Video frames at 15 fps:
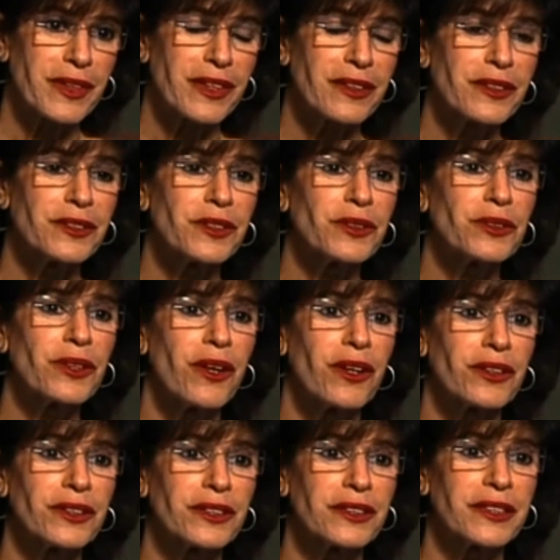They're no
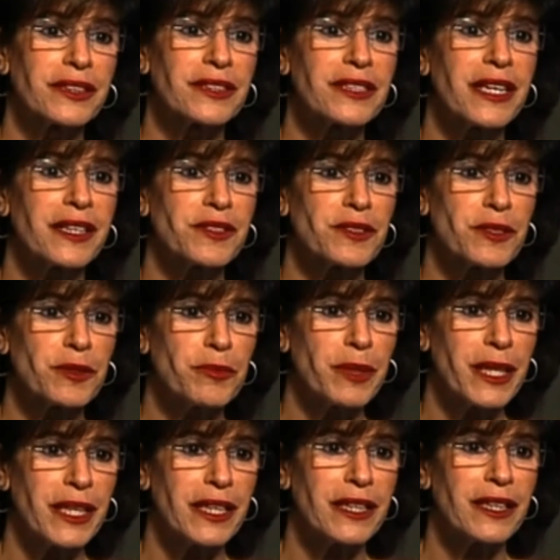longer content to
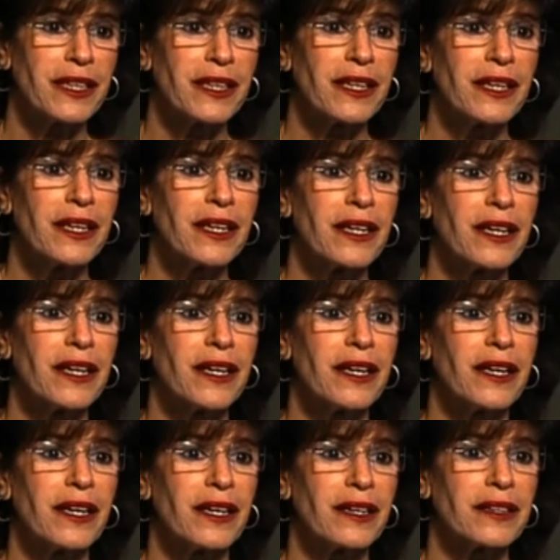be
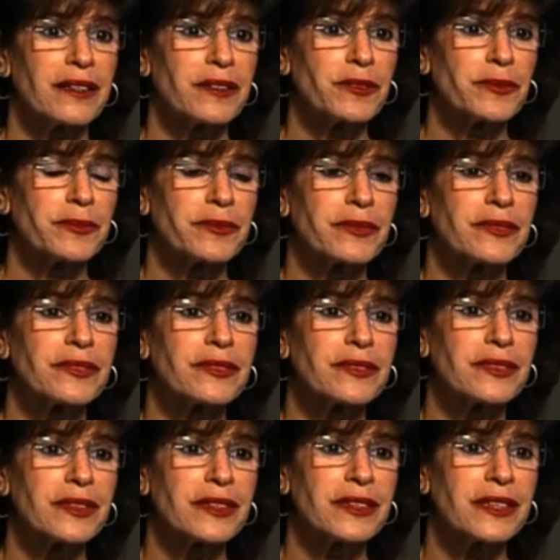uh,
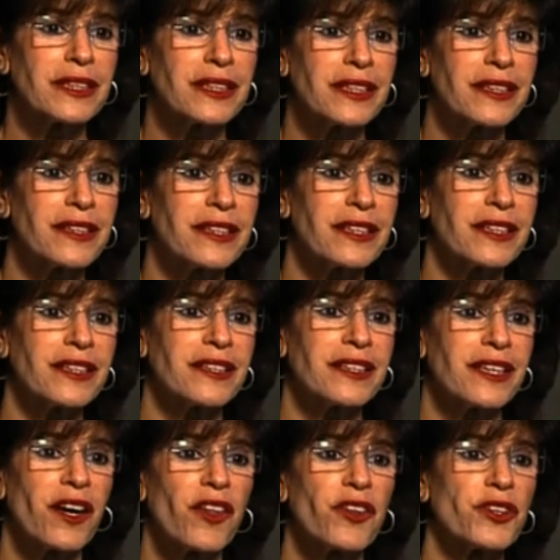the, the,
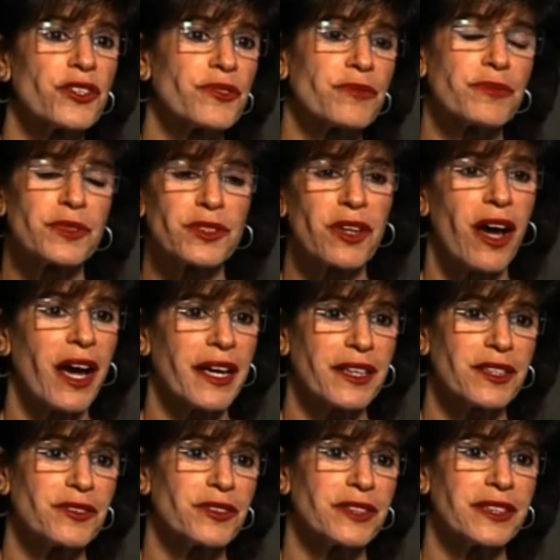the other side
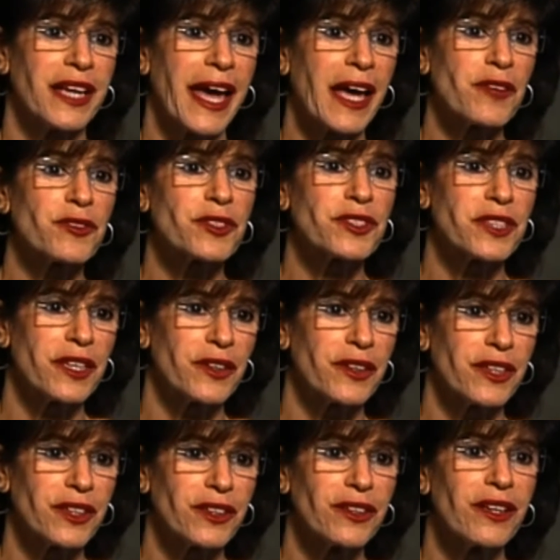of an
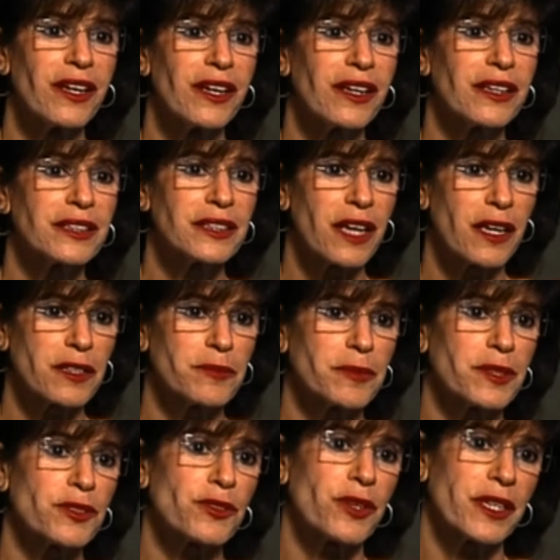adversarial,
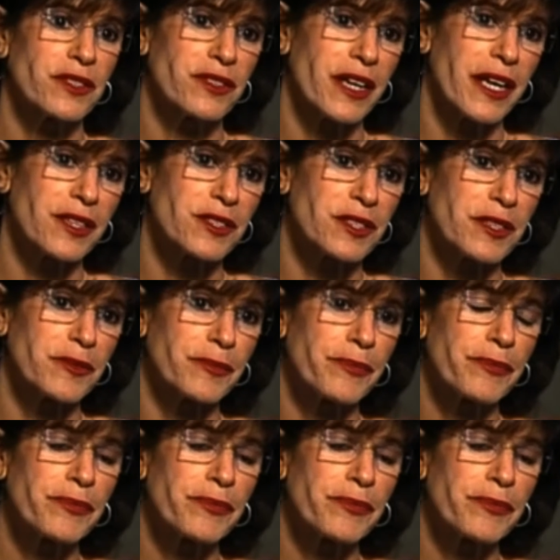anonymous transaction.